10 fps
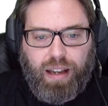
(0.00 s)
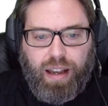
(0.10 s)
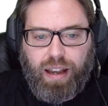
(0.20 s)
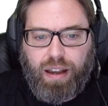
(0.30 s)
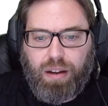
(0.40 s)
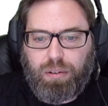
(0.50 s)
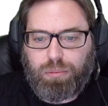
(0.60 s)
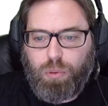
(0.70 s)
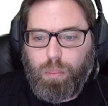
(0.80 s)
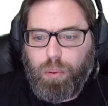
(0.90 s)

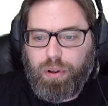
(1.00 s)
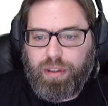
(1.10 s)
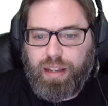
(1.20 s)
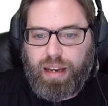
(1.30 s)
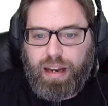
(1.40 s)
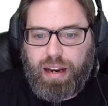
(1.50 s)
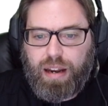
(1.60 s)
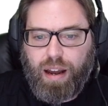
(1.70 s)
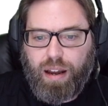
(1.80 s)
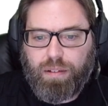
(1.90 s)
We'll put
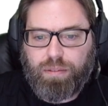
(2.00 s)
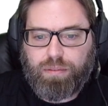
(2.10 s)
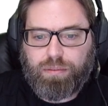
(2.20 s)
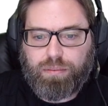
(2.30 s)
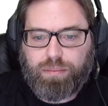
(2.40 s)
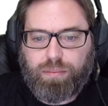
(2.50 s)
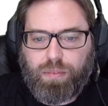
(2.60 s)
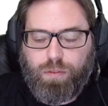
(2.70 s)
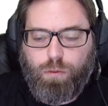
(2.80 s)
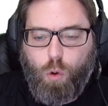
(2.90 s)
the
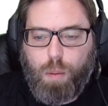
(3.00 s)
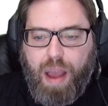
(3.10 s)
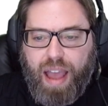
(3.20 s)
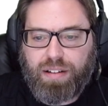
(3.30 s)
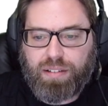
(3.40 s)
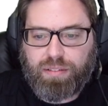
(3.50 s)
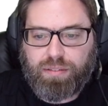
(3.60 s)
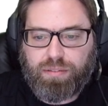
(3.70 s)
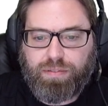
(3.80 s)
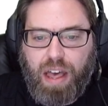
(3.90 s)
format
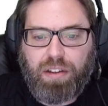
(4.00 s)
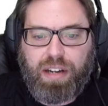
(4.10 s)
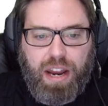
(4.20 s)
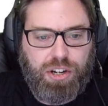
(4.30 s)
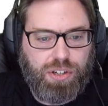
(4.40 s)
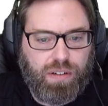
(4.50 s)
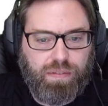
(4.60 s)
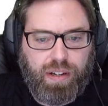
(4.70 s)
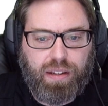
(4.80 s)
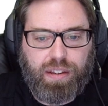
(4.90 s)

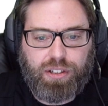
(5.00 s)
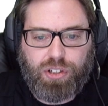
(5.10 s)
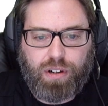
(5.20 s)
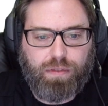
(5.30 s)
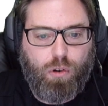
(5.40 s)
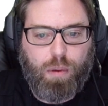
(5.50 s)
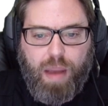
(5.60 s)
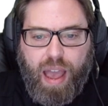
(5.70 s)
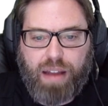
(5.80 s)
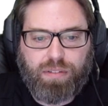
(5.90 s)
validation via the assert
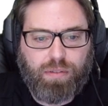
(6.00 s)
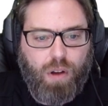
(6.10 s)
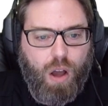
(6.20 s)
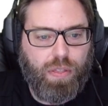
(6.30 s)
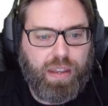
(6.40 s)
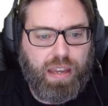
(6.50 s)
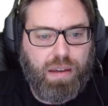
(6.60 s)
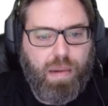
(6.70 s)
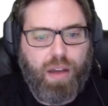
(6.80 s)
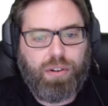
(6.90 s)
format on the
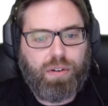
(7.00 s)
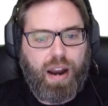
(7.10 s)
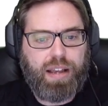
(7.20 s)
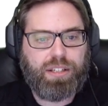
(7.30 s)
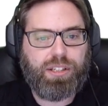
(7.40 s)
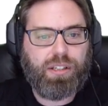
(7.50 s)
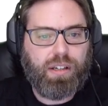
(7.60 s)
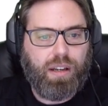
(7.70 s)
email address.